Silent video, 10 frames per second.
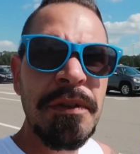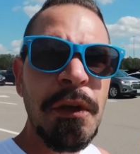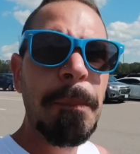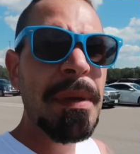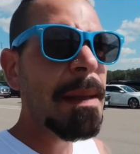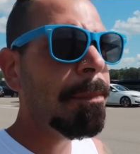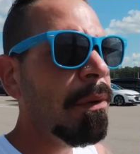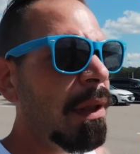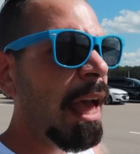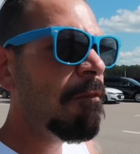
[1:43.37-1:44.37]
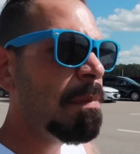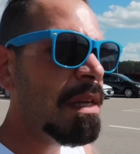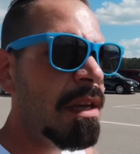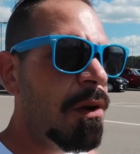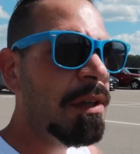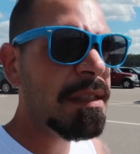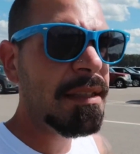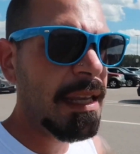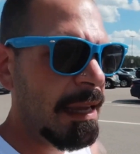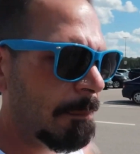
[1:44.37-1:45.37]
So people have been
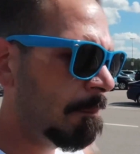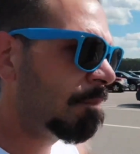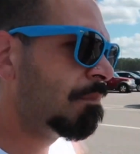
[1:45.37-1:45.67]
noticing